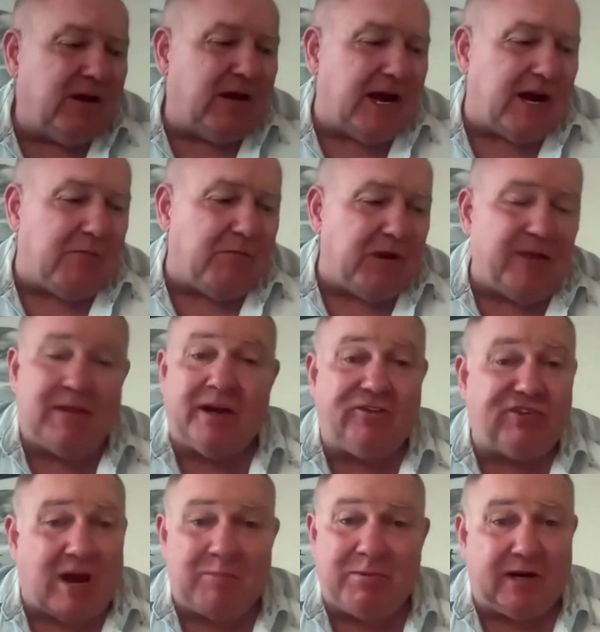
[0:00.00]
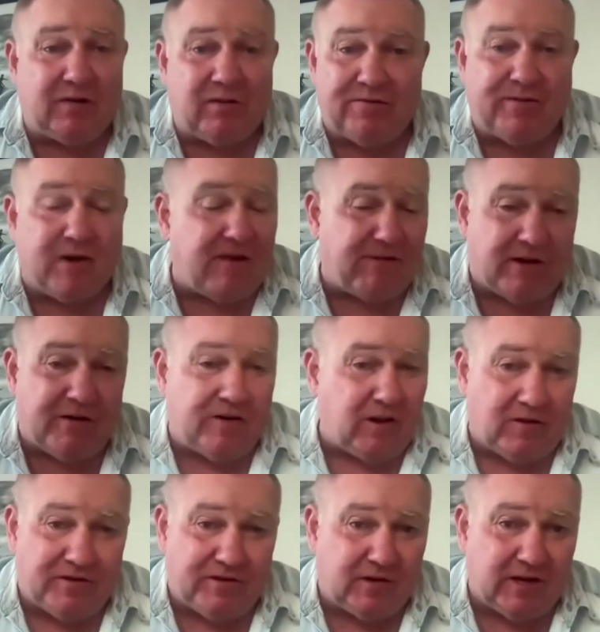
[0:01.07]
And they're jumping at the
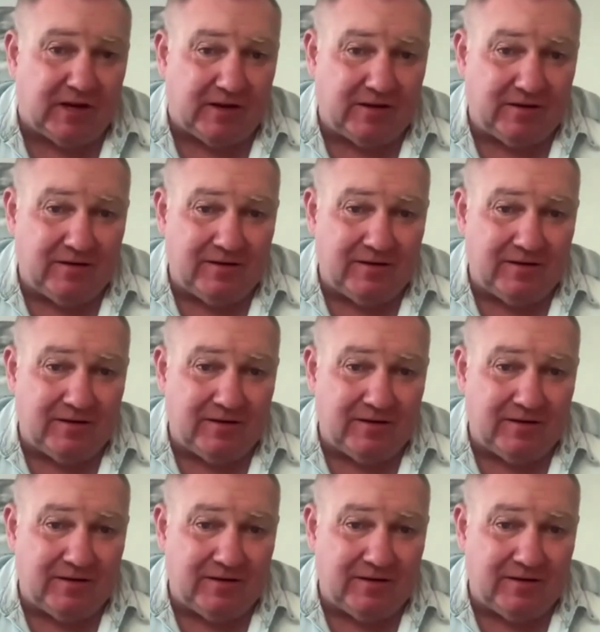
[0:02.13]
$500 a year.